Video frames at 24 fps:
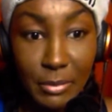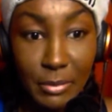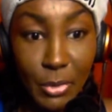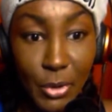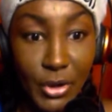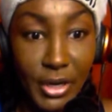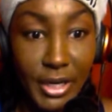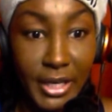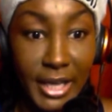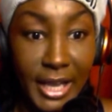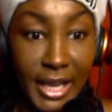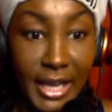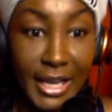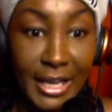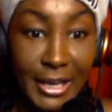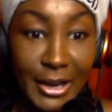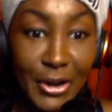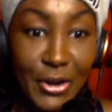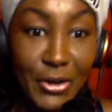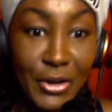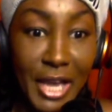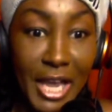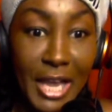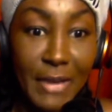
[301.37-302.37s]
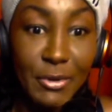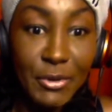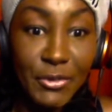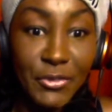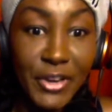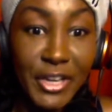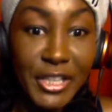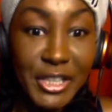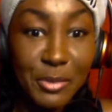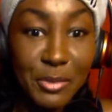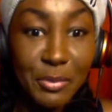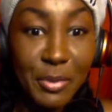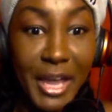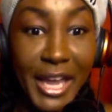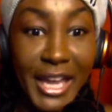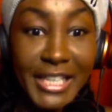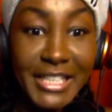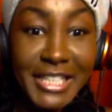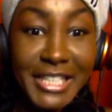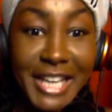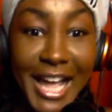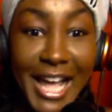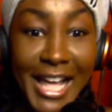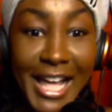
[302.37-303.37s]
Morgaine. Okay, refresh your
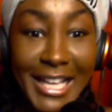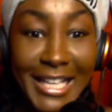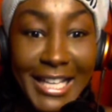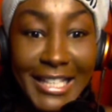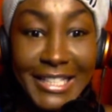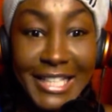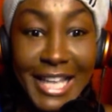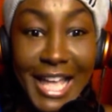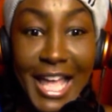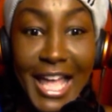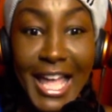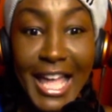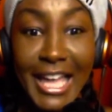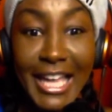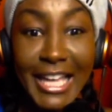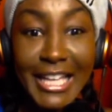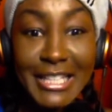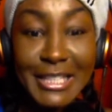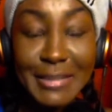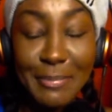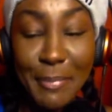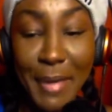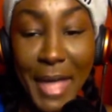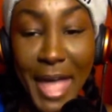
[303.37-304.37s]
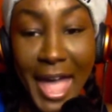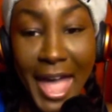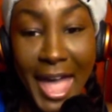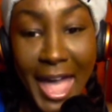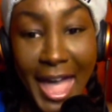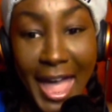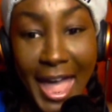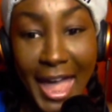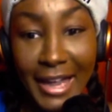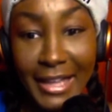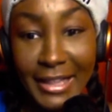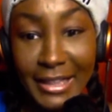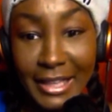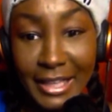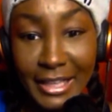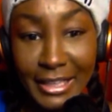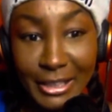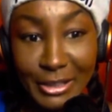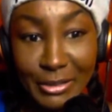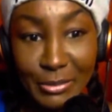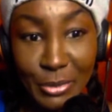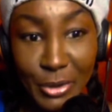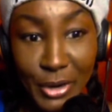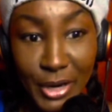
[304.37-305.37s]
page, guys. It's back.
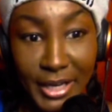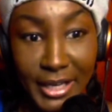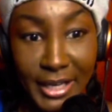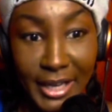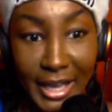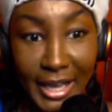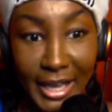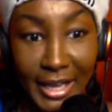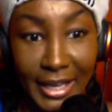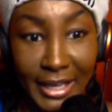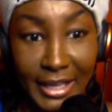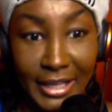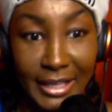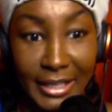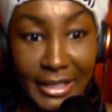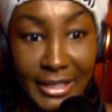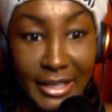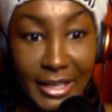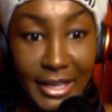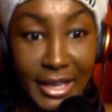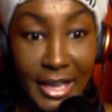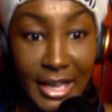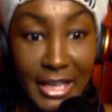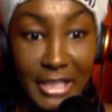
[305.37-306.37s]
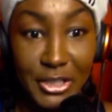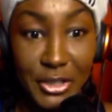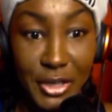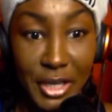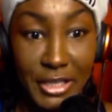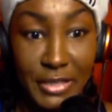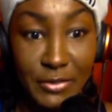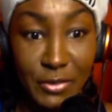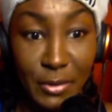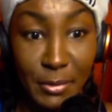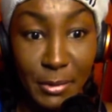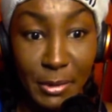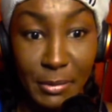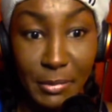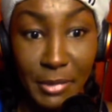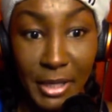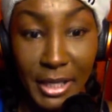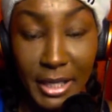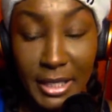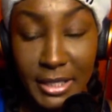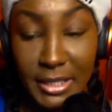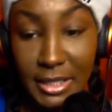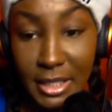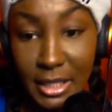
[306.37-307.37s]
Thank you, Morgaine. Transforming
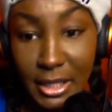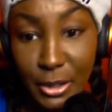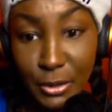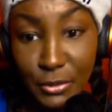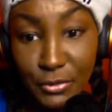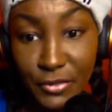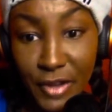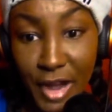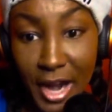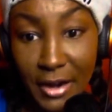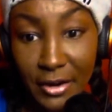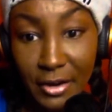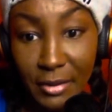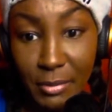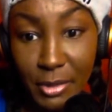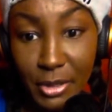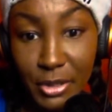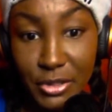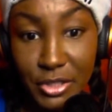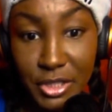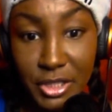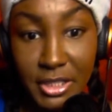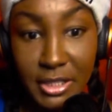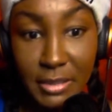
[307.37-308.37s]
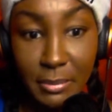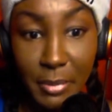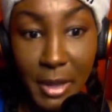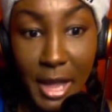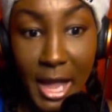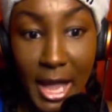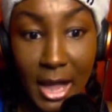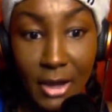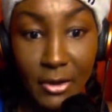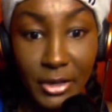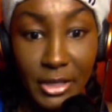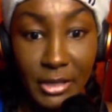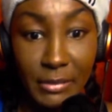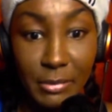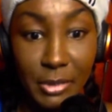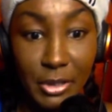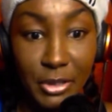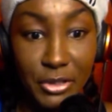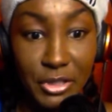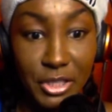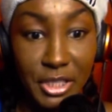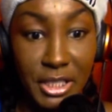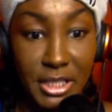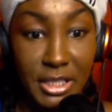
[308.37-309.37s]
Me is sending you fire emojis and pow
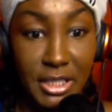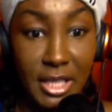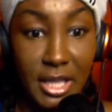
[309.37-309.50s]
emojis.